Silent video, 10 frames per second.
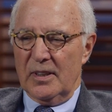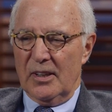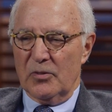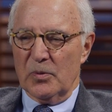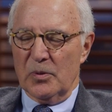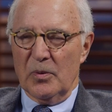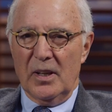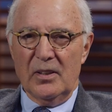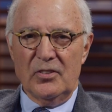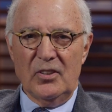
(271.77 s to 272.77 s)

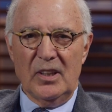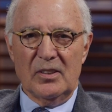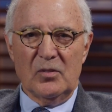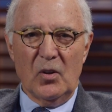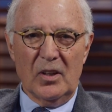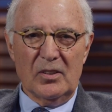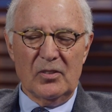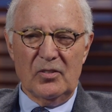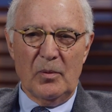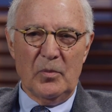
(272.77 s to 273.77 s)
Gastroenterology and talked
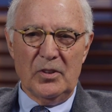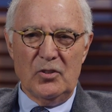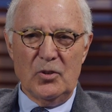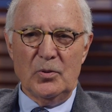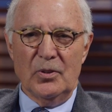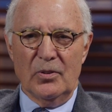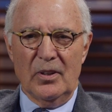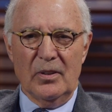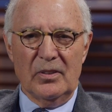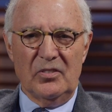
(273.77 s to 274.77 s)
to someone junior
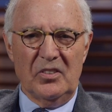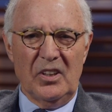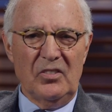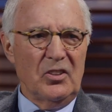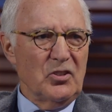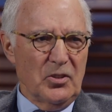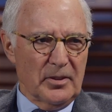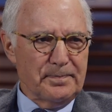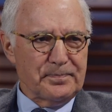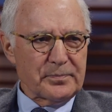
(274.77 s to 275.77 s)
there, and they said, sure.